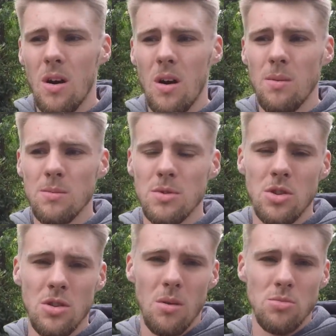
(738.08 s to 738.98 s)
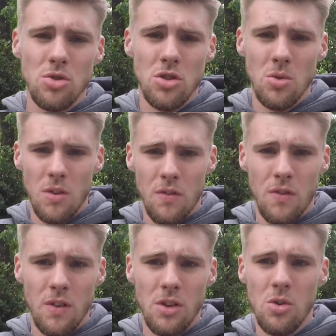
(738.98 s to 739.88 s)
I'm just doing it
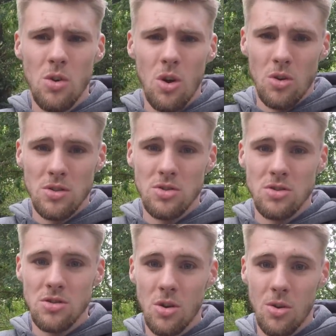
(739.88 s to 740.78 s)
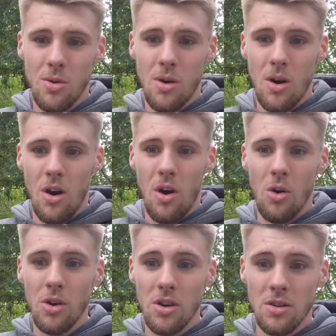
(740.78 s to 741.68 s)
for you guys, just so
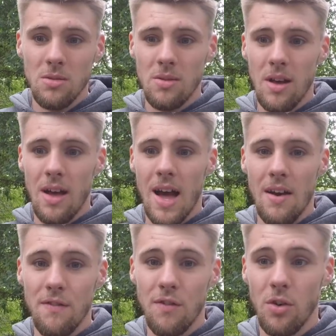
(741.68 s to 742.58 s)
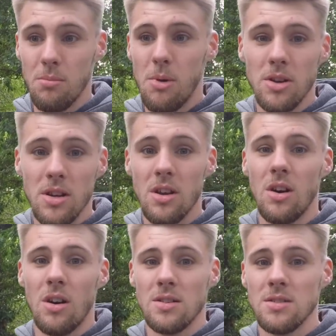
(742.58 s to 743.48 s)
I can have fun modding
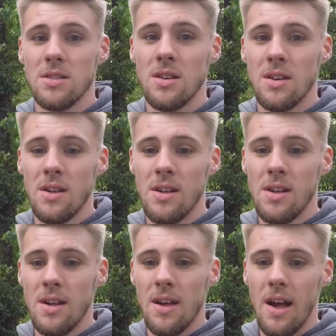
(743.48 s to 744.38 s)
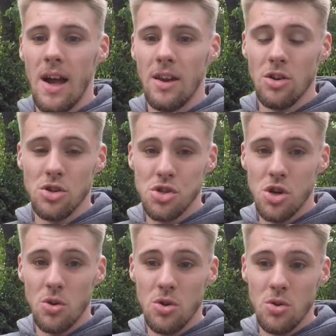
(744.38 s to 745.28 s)
cars, and I can show
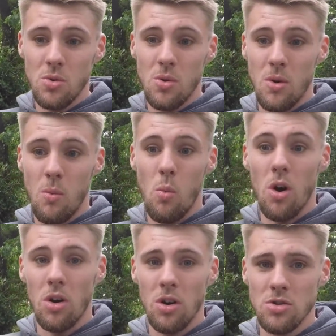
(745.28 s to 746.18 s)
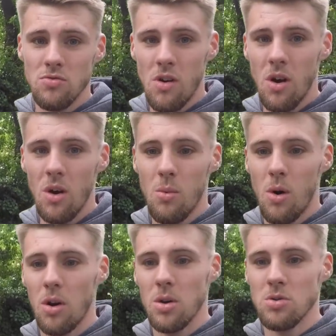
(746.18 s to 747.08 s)
you what goes wrong,
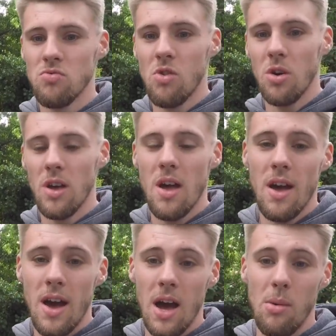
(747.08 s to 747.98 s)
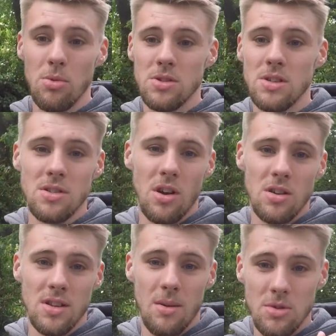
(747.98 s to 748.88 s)
what goes right, how much this
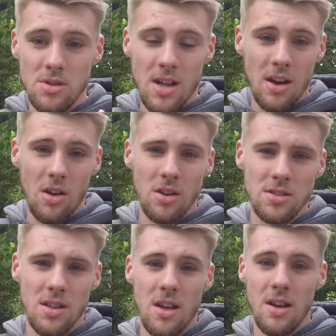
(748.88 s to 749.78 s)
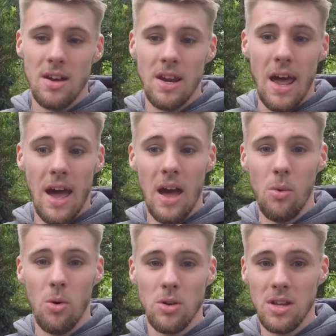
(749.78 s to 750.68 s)
costs, how much that costs, and
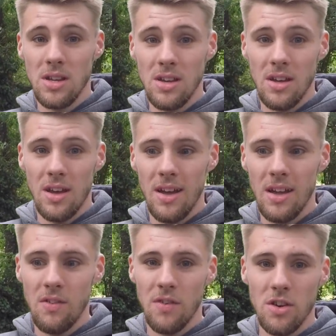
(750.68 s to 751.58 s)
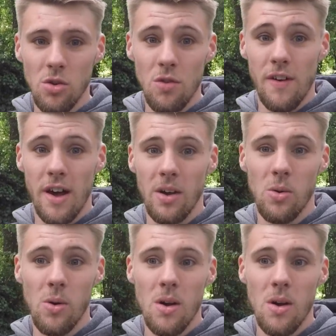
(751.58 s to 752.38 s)
how I did it, and if I do fail,